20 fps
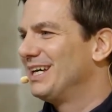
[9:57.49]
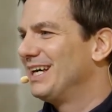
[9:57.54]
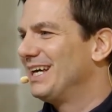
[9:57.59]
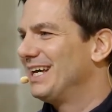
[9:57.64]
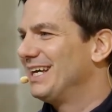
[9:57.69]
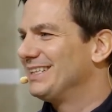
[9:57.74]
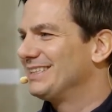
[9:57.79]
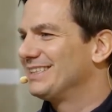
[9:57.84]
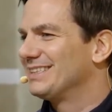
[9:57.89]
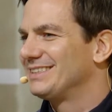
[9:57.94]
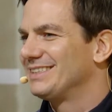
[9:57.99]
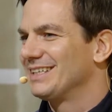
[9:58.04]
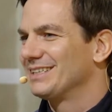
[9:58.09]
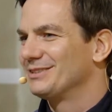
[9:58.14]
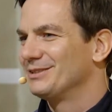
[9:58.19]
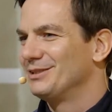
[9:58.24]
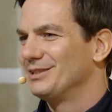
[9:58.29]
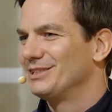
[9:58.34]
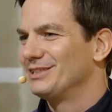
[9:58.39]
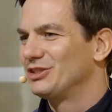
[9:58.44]
and the
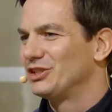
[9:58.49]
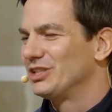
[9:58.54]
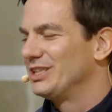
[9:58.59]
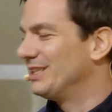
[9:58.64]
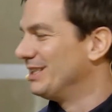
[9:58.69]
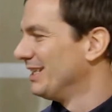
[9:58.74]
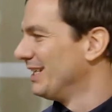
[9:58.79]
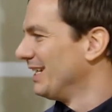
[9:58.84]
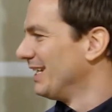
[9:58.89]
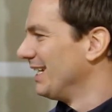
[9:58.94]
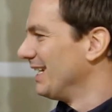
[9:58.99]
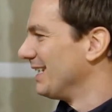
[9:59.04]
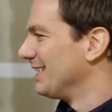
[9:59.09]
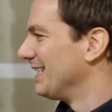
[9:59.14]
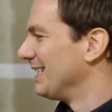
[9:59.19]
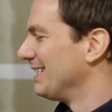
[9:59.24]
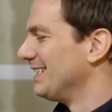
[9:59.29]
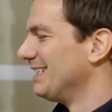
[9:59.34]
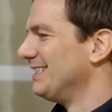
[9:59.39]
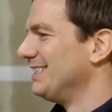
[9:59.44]
technology
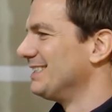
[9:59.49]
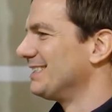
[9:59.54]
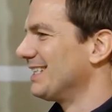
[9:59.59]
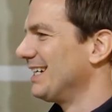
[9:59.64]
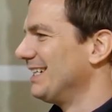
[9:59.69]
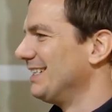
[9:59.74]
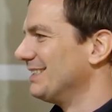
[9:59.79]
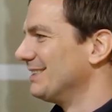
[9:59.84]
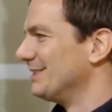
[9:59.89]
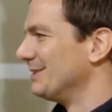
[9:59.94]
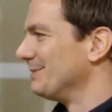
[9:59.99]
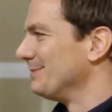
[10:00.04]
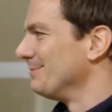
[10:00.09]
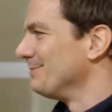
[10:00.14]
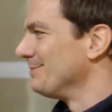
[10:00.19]
than the designer.